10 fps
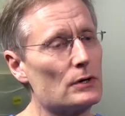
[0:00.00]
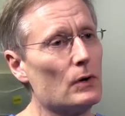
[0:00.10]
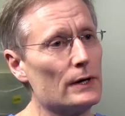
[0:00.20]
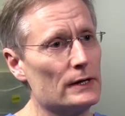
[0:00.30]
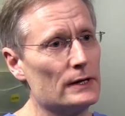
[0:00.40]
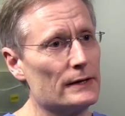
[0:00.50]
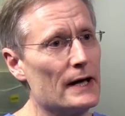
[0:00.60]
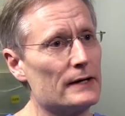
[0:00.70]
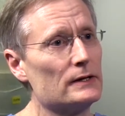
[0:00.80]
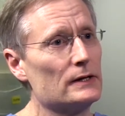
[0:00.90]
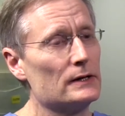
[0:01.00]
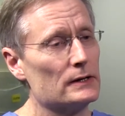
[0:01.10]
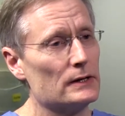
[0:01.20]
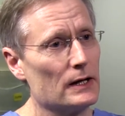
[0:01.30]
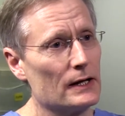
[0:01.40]
cornea that
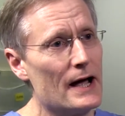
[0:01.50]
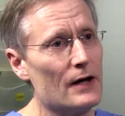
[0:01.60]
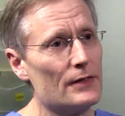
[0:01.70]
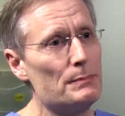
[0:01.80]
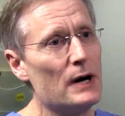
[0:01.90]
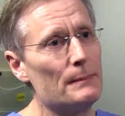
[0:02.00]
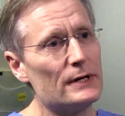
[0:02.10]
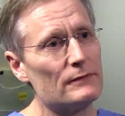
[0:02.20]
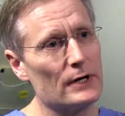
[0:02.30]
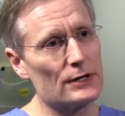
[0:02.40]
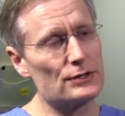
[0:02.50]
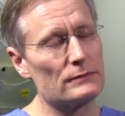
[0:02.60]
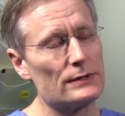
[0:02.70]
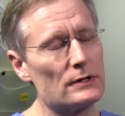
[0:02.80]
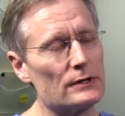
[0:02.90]
allow the pumping function
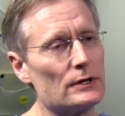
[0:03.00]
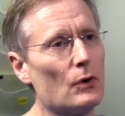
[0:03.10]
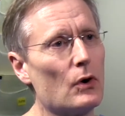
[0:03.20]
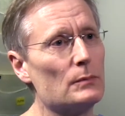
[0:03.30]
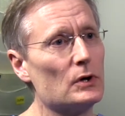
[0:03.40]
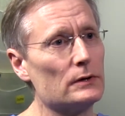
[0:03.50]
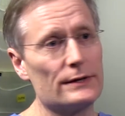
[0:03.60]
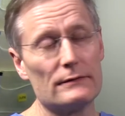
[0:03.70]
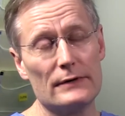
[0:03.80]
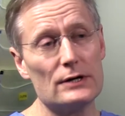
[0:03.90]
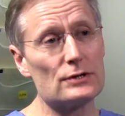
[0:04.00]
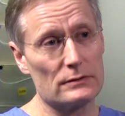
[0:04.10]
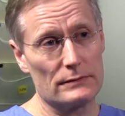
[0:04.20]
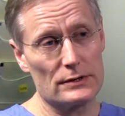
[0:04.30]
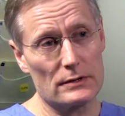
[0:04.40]
to return to normal and the vision
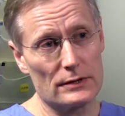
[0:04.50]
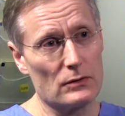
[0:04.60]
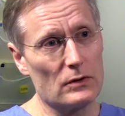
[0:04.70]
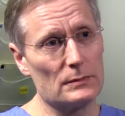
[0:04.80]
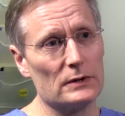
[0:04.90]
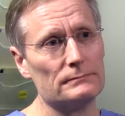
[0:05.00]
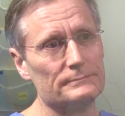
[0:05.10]
to return to normal.